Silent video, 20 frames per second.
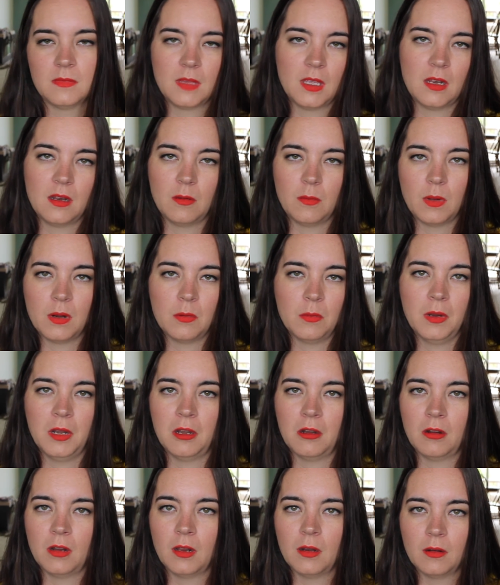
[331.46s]
that I want to
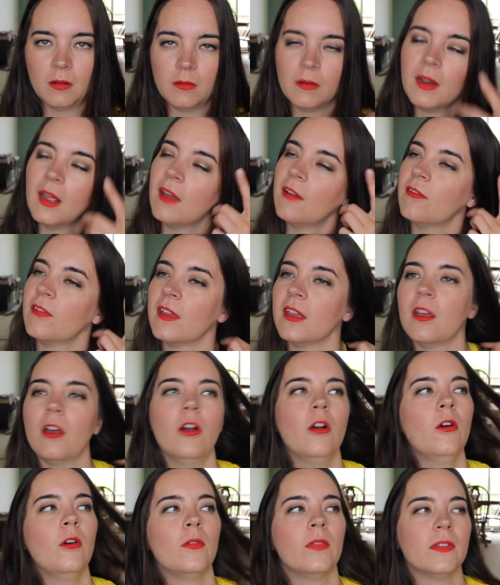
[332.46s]
wear. I don't have like,
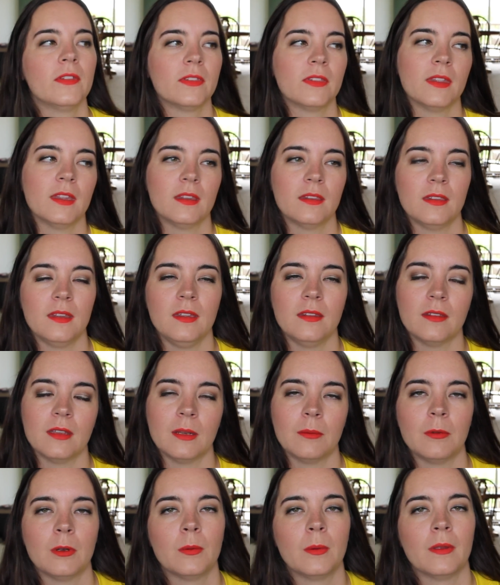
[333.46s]
oh, this this season
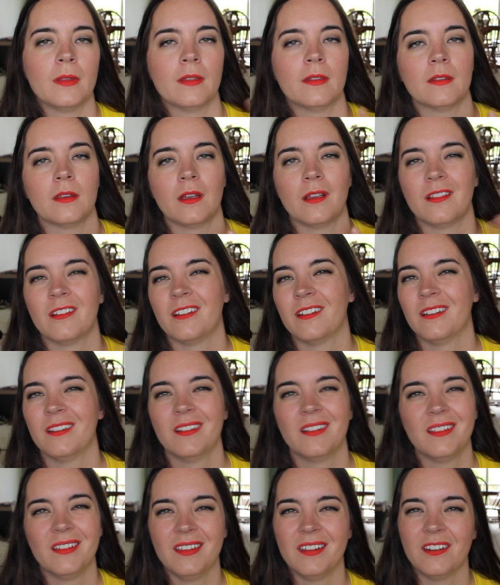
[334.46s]
I'm going to wear this color.
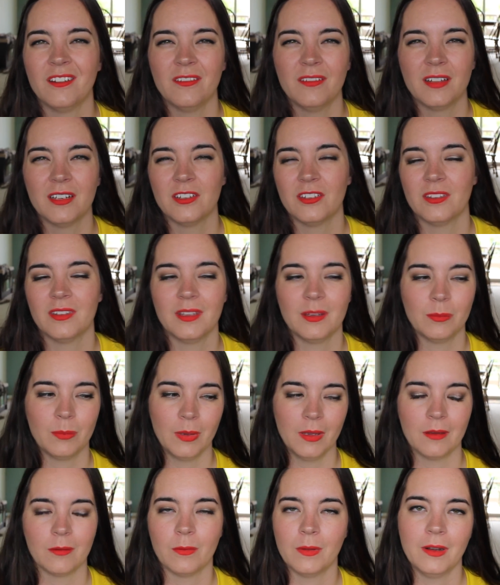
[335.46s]
You know, I just like
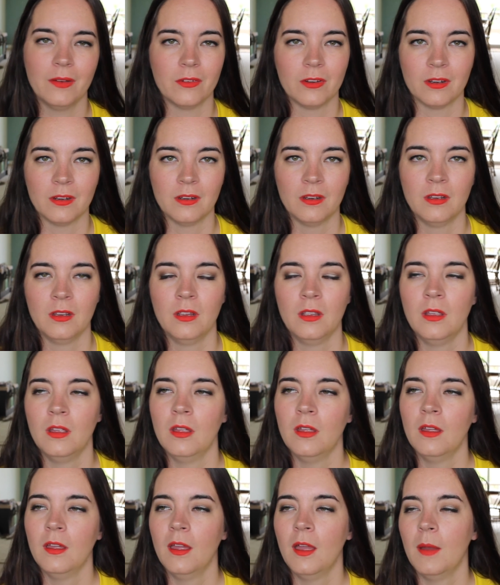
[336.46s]
pick whatever.
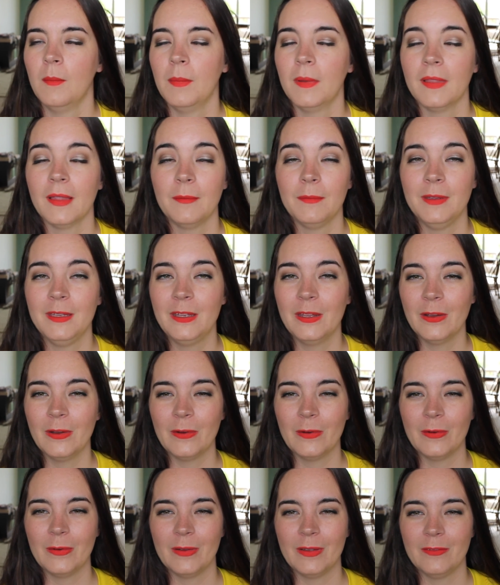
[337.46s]
But let me
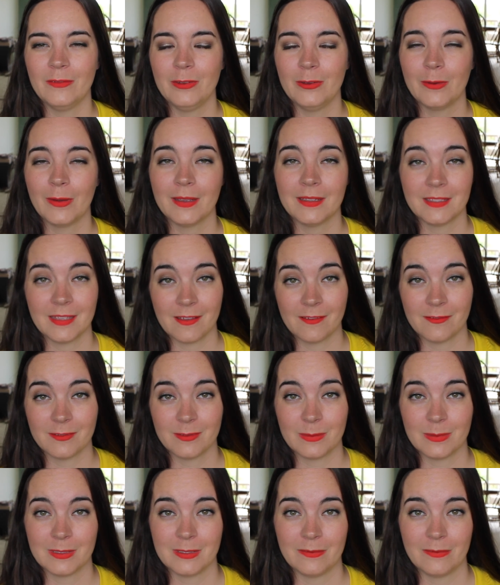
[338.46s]
know if you guys have
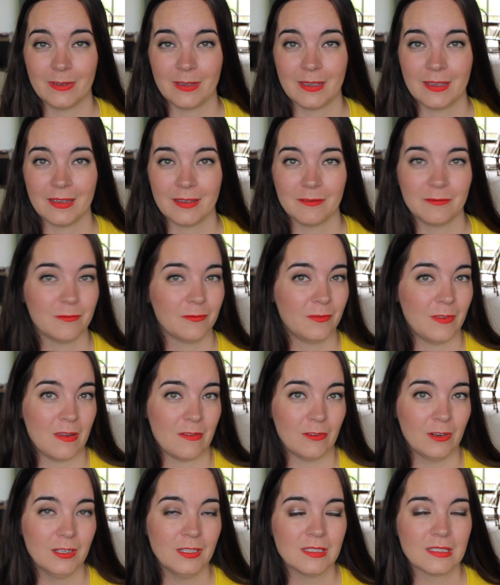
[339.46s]
specific
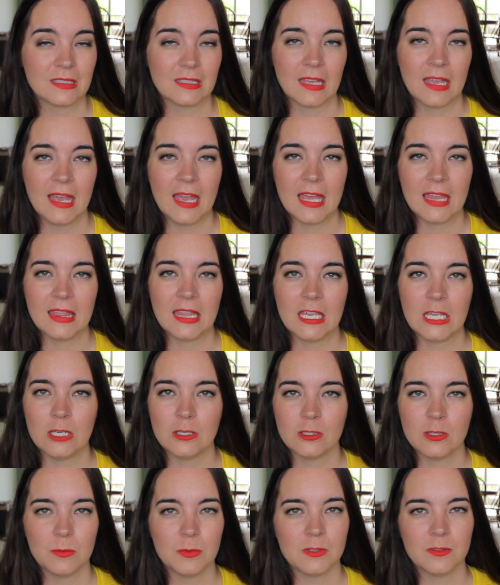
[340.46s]
favorites. Thank you
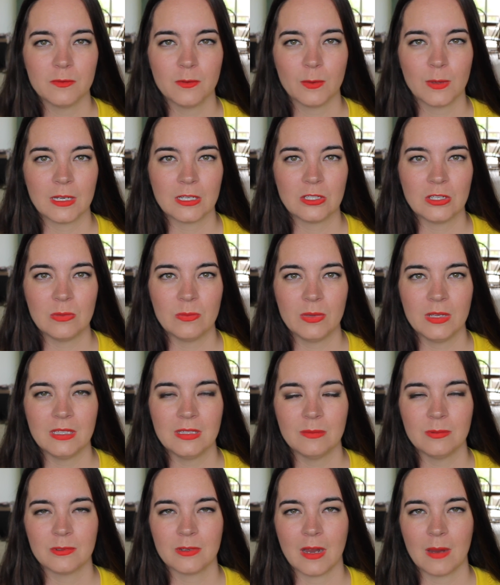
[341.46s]
so much for watching. Please
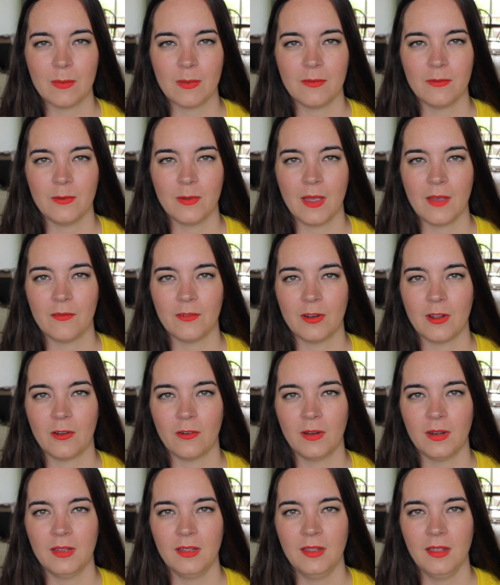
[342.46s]
subscribe if you haven't
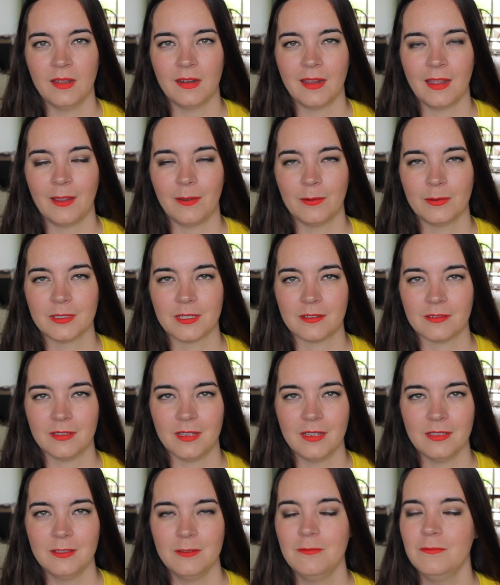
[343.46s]
already, and I will talk to
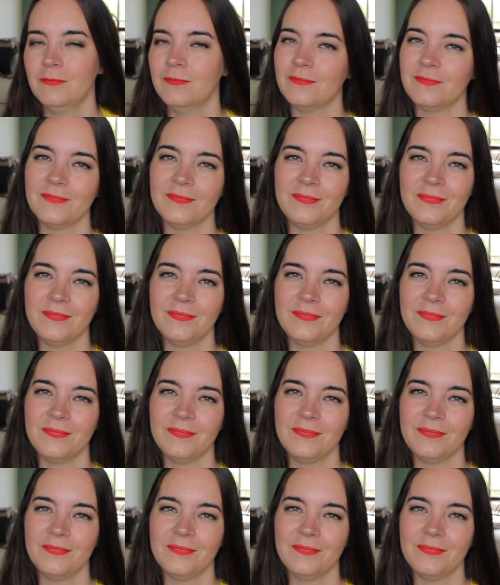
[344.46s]
you guys soon.